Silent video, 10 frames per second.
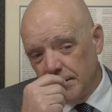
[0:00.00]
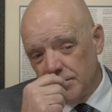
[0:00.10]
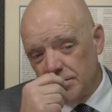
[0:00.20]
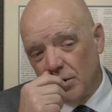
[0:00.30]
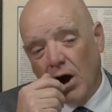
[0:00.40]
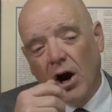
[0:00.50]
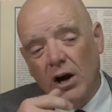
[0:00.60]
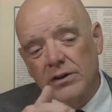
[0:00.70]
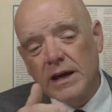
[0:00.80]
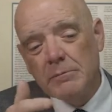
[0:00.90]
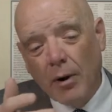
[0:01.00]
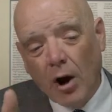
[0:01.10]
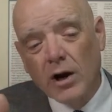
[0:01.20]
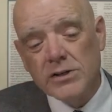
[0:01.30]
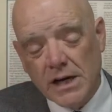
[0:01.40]
So are they
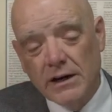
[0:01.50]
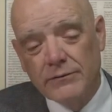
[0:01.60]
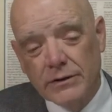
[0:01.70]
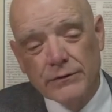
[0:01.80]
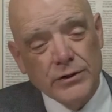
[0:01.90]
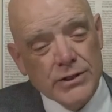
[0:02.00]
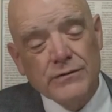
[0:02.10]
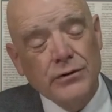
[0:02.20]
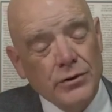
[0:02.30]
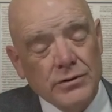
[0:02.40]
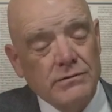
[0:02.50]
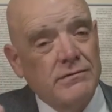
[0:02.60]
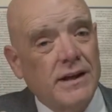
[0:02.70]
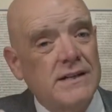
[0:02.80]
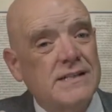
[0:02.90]
part of the first fruit?
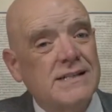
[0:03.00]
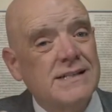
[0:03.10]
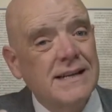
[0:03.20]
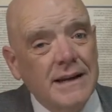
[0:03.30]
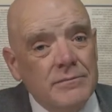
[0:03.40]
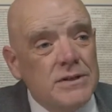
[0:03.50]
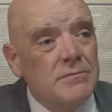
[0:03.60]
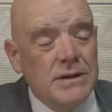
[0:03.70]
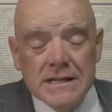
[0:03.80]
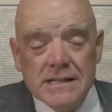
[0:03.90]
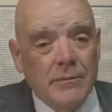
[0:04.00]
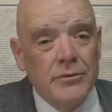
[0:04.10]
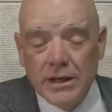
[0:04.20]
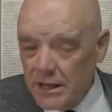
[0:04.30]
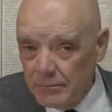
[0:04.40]
They seem to be
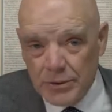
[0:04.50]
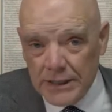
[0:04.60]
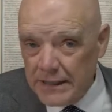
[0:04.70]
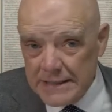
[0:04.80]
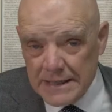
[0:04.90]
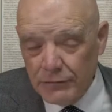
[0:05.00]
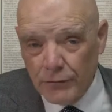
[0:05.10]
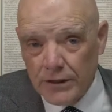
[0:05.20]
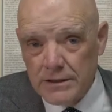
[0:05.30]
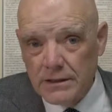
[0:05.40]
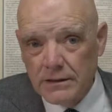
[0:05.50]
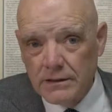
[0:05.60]
something completely different.